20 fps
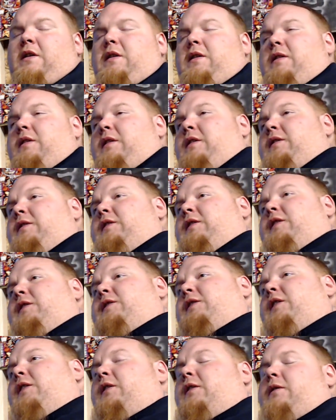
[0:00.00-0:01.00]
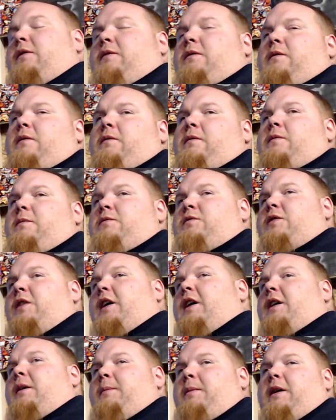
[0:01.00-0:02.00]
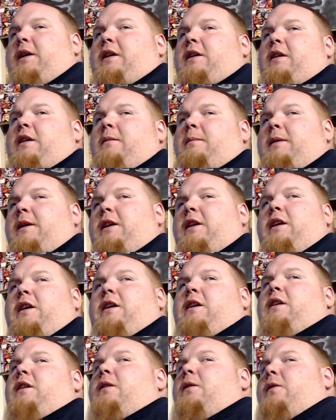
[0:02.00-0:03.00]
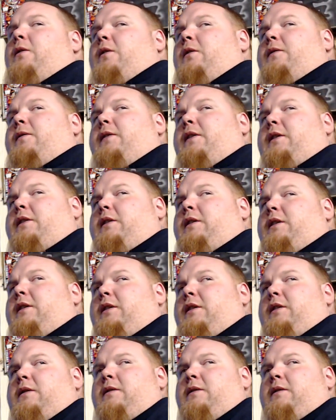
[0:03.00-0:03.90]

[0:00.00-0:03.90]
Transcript: to start trying to be a comedian or a fucking,